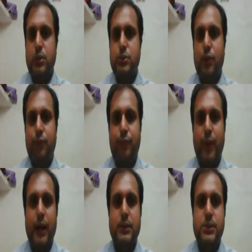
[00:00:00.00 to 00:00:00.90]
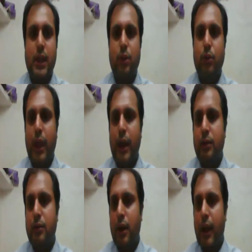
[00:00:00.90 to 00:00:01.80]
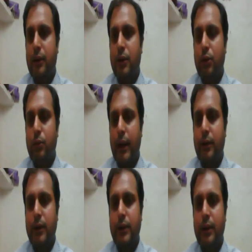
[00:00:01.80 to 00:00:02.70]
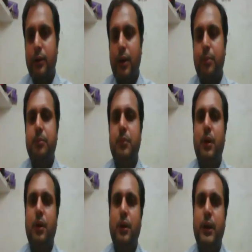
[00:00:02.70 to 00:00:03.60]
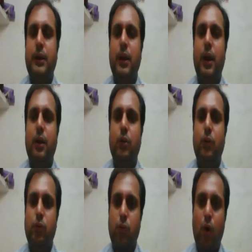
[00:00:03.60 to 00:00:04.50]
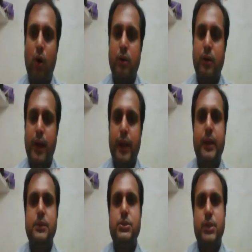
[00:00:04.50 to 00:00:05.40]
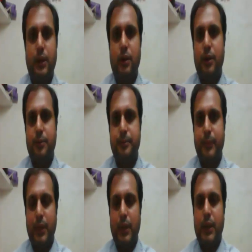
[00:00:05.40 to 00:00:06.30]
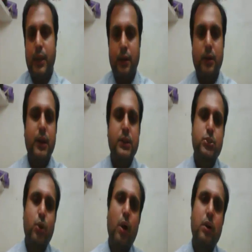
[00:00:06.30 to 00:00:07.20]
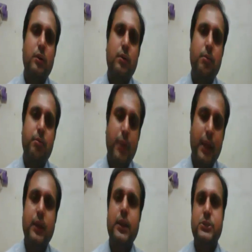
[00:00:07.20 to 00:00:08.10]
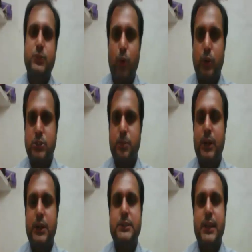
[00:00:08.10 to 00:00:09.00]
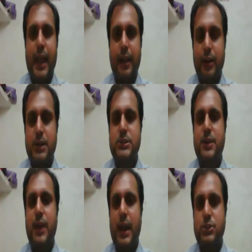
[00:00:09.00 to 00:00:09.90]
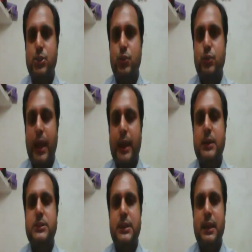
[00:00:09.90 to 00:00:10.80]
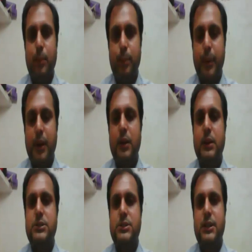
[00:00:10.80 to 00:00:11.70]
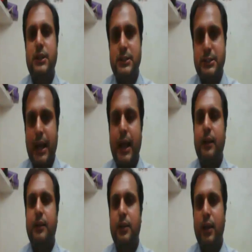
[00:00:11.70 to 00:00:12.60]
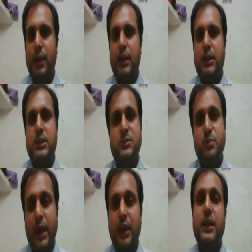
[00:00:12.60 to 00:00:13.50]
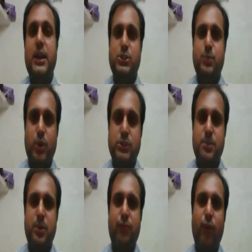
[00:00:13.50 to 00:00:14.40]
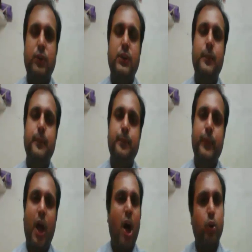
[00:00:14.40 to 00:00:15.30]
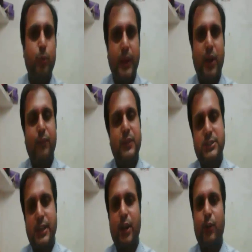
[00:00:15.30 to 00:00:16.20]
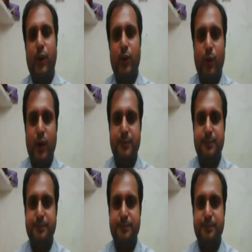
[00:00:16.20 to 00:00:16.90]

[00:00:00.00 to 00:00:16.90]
So France and the United Kingdom declared war against Hitler. Hitler is called mainly responsible. His aggressive attitude and his imperialistic design is mainly responsible for the outbreak of the Second World War.